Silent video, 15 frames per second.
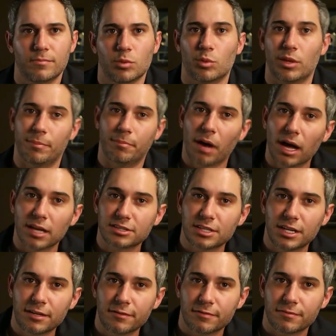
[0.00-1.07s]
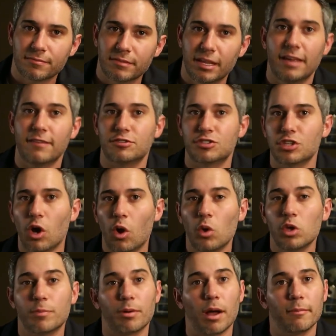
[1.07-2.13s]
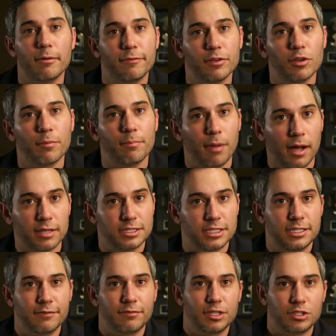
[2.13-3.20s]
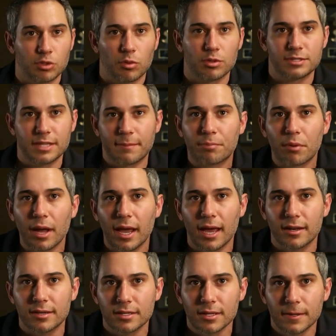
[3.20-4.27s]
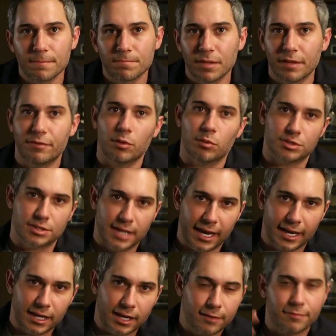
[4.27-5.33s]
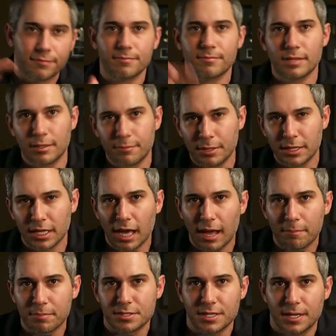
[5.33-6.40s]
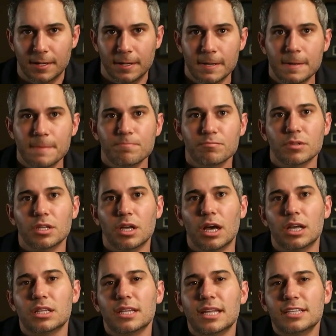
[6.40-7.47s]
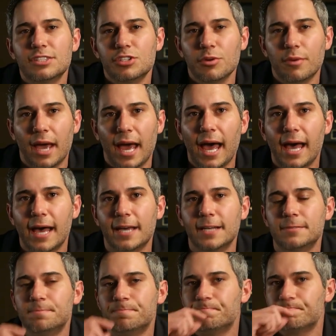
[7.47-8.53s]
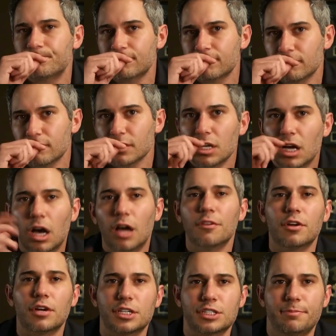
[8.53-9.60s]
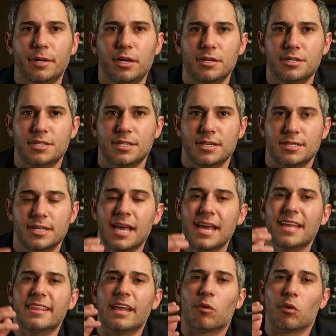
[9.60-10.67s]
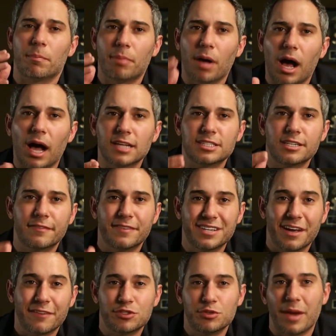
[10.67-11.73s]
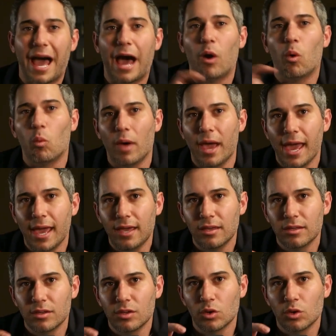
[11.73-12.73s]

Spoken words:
Were they positive? If so, you probably feel positively towards that brand. If it was negative, it'd be the opposite. Unless you had other experiences that were positive enough to outweigh